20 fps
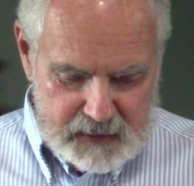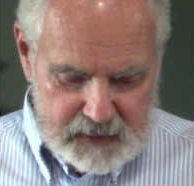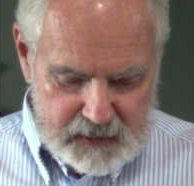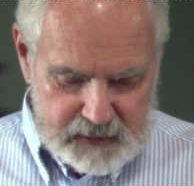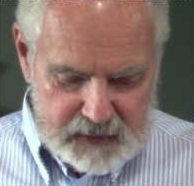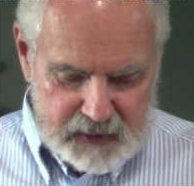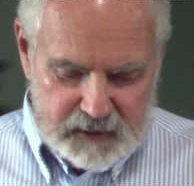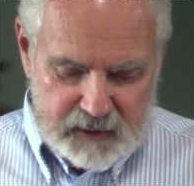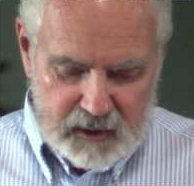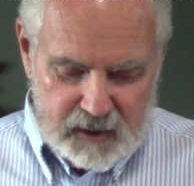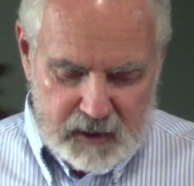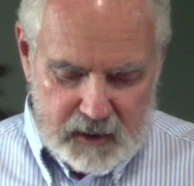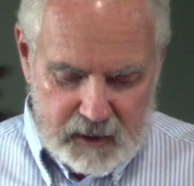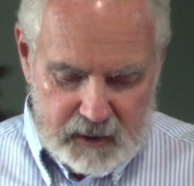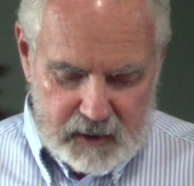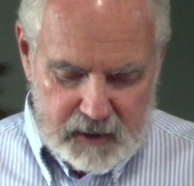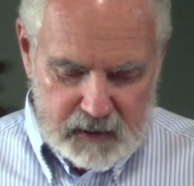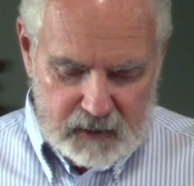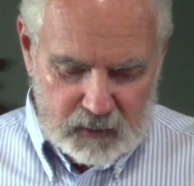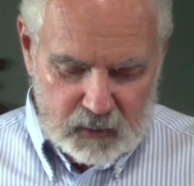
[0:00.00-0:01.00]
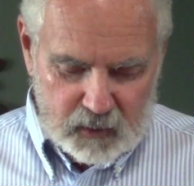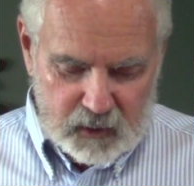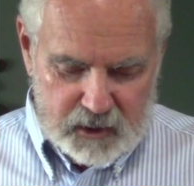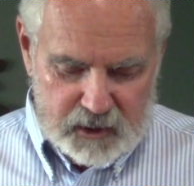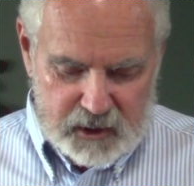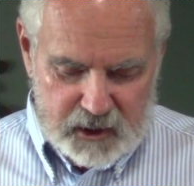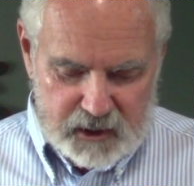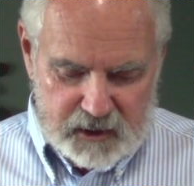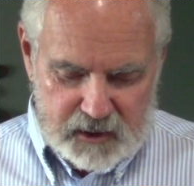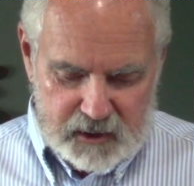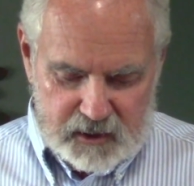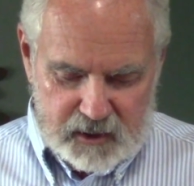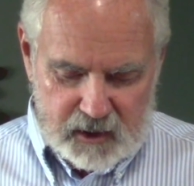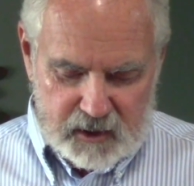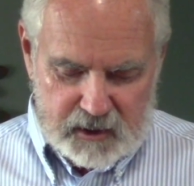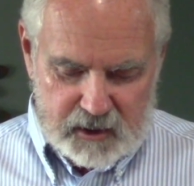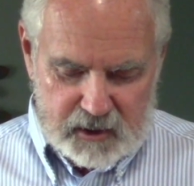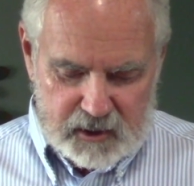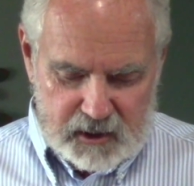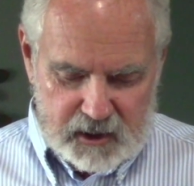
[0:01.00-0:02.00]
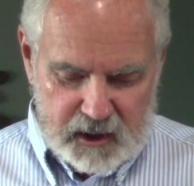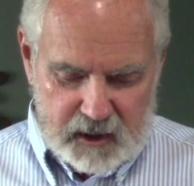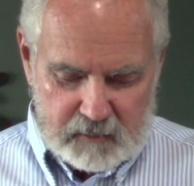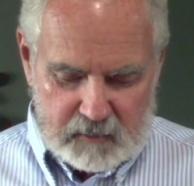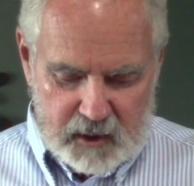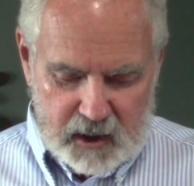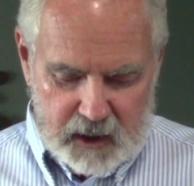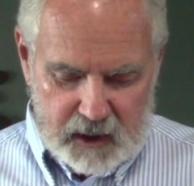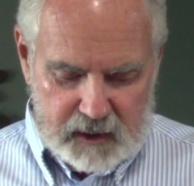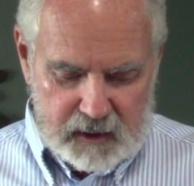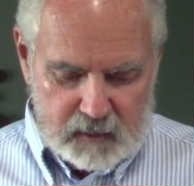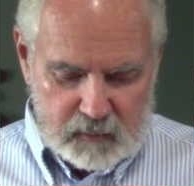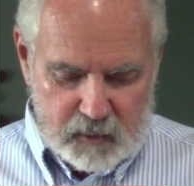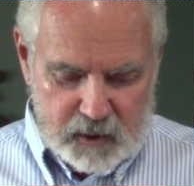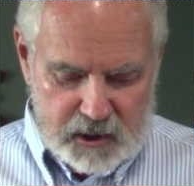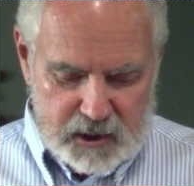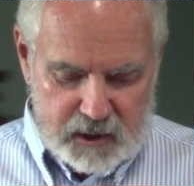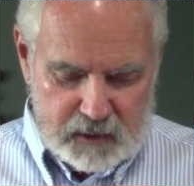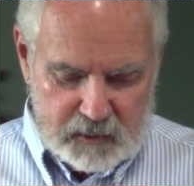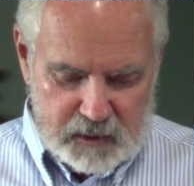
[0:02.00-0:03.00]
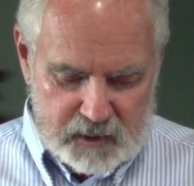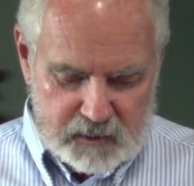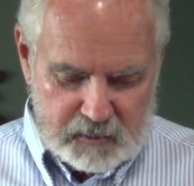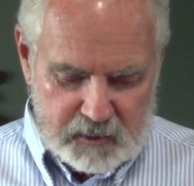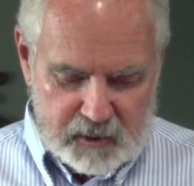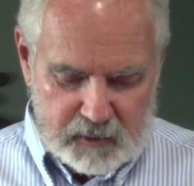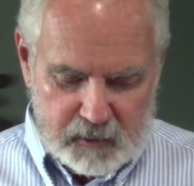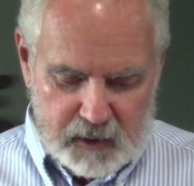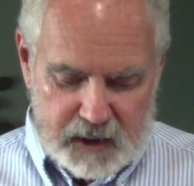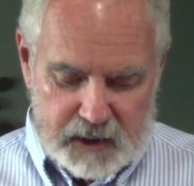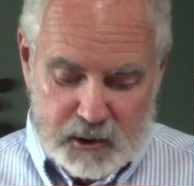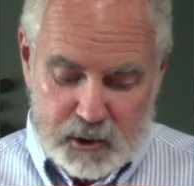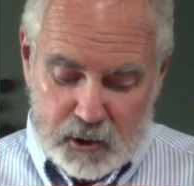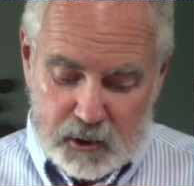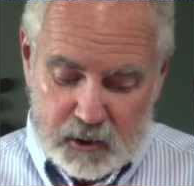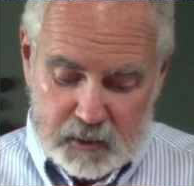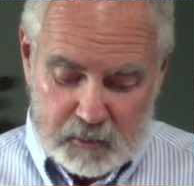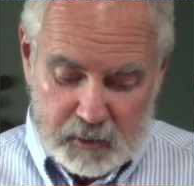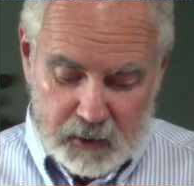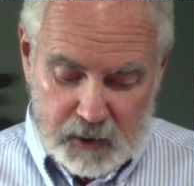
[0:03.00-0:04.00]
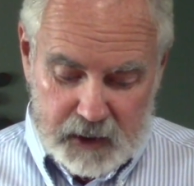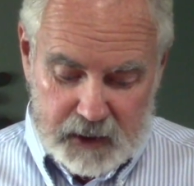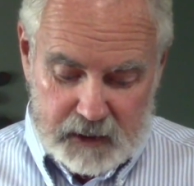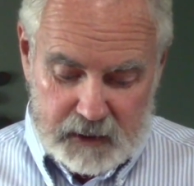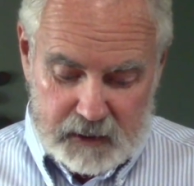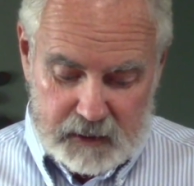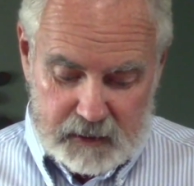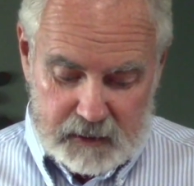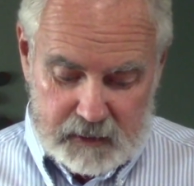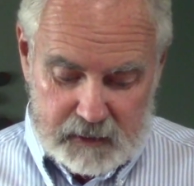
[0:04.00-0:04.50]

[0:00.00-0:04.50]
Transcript: that the Lord Jesus, on the same night in which he was betrayed, took bread.